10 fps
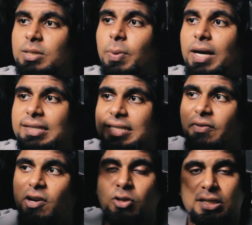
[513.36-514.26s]
this part is
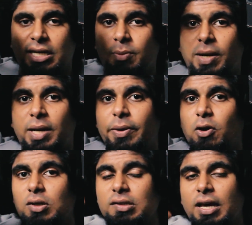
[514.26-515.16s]
given on the shin plate
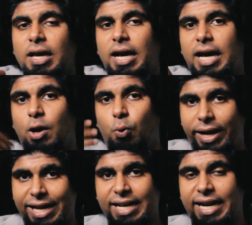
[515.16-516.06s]
because
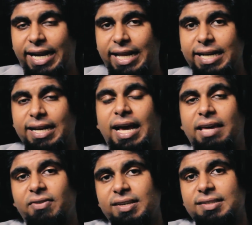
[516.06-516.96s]
while riding in
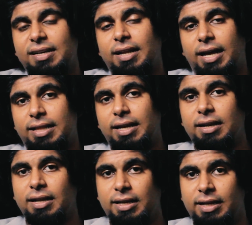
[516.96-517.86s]
highways and
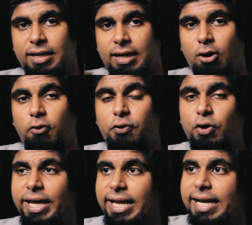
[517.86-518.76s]
other
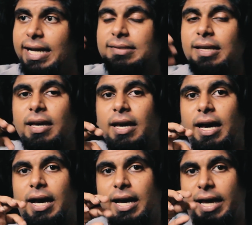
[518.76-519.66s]
off-road areas,
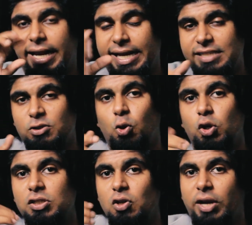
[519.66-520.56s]
any
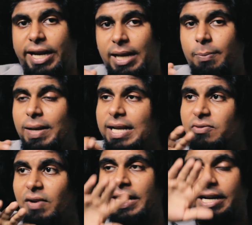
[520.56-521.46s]
stones or any
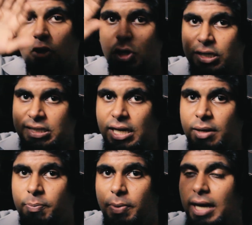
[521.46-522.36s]
plates will hit on your
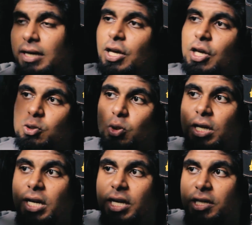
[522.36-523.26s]
shin part, so
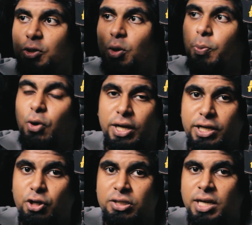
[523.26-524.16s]
that it should
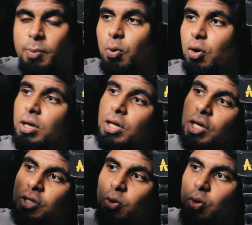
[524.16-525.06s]
protect your shin bone.
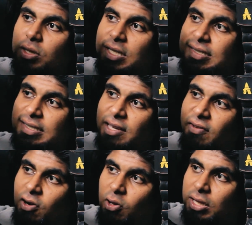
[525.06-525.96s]
So this is
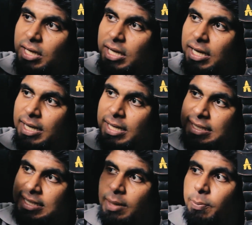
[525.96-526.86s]
given on the
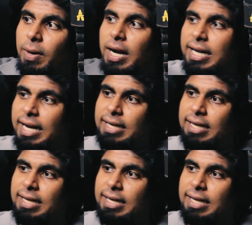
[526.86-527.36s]
shin part,